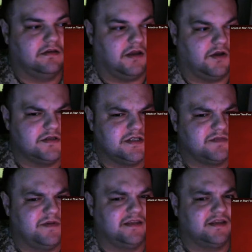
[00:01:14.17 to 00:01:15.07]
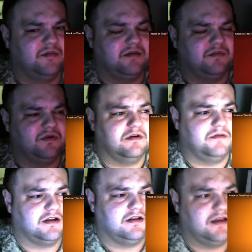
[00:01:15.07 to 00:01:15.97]
I was expecting a bit more, I'm
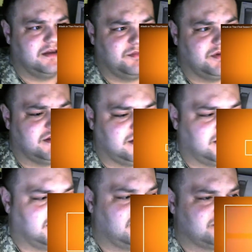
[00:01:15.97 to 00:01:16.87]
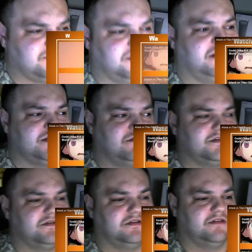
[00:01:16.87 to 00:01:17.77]
not gonna lie, but then again, I just realized it
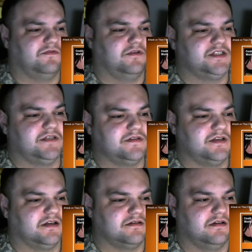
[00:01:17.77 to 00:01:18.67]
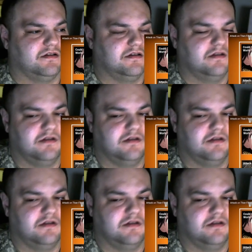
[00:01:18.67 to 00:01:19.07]
was only like 47 seconds long.